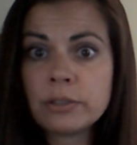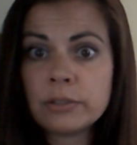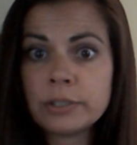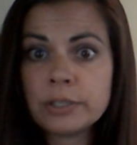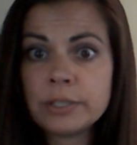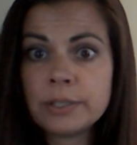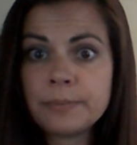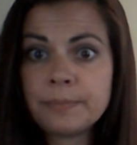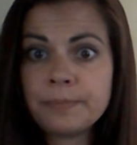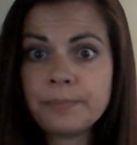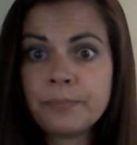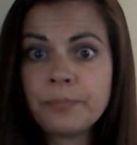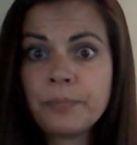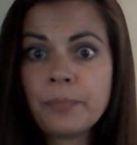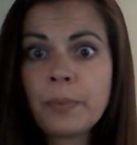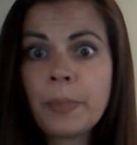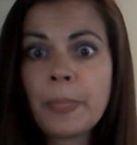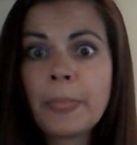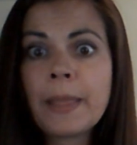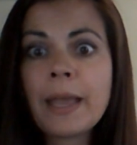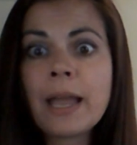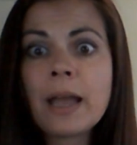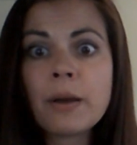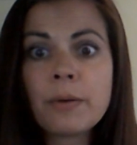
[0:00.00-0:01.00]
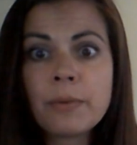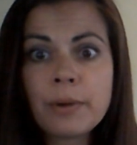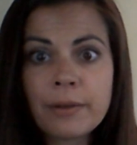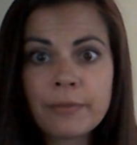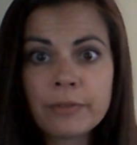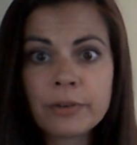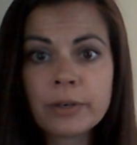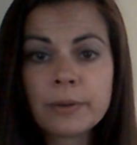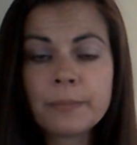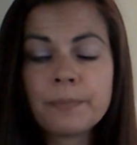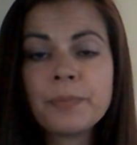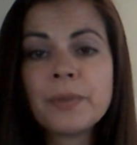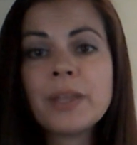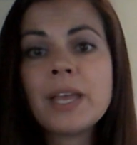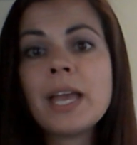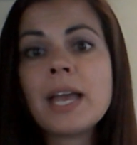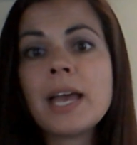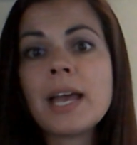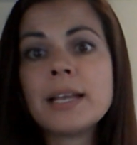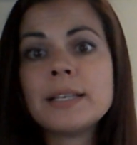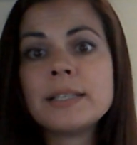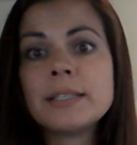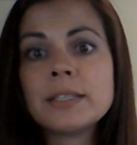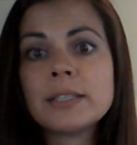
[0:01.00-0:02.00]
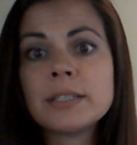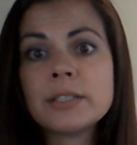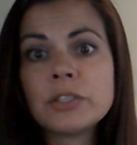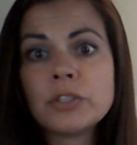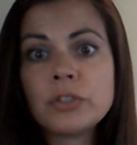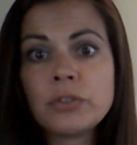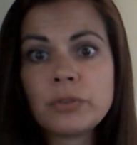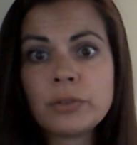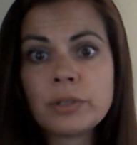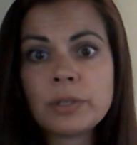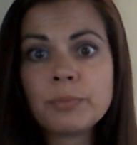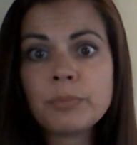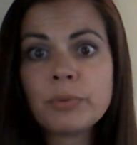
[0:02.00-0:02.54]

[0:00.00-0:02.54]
However, as the student progresses